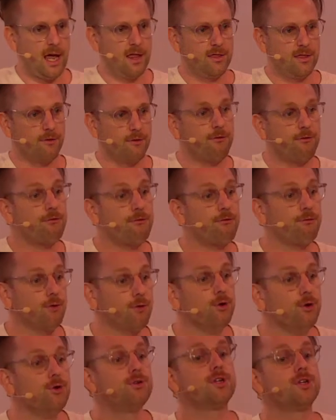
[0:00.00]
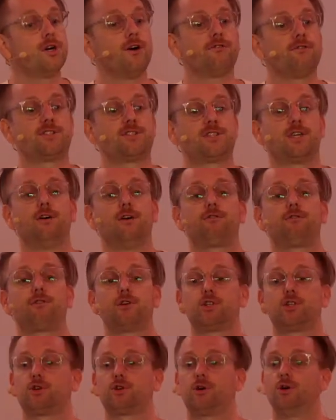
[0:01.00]
the fruit of
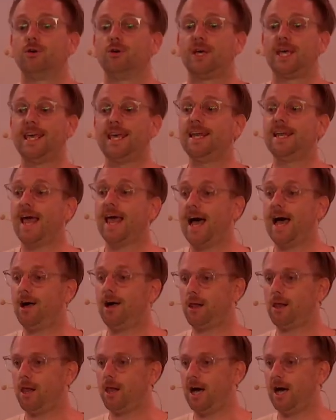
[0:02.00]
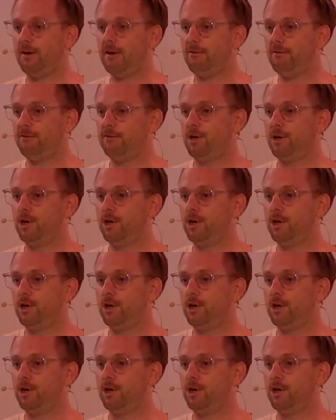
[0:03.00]
self-control in our life